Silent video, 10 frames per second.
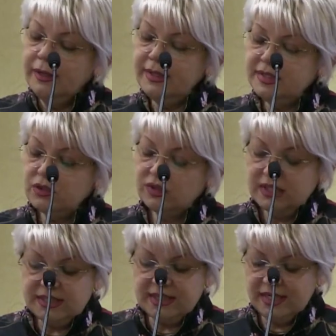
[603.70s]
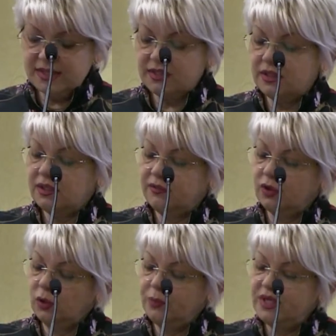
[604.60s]
Insulin sensitive
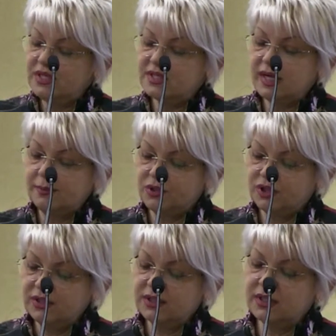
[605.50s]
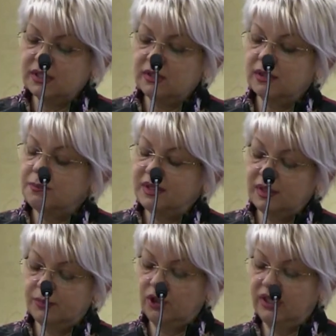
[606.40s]
obese subjects, uh,
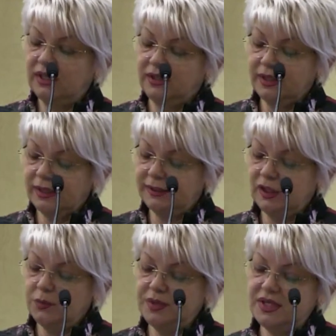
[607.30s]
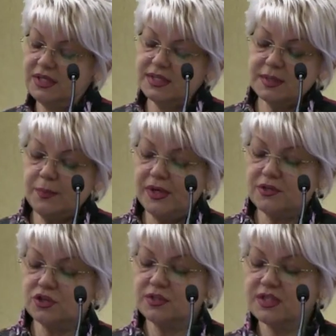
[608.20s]
metabolically healthy obese
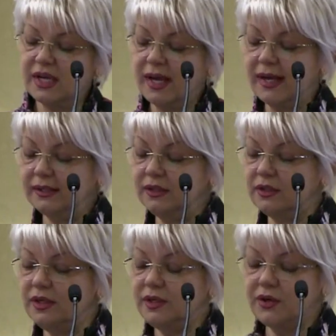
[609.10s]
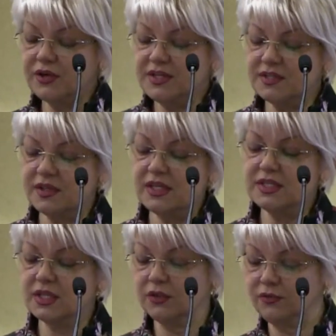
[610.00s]
patients had increased
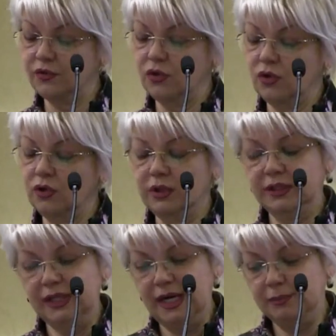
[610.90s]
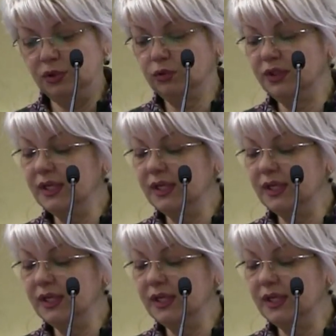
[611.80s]
risk for type 2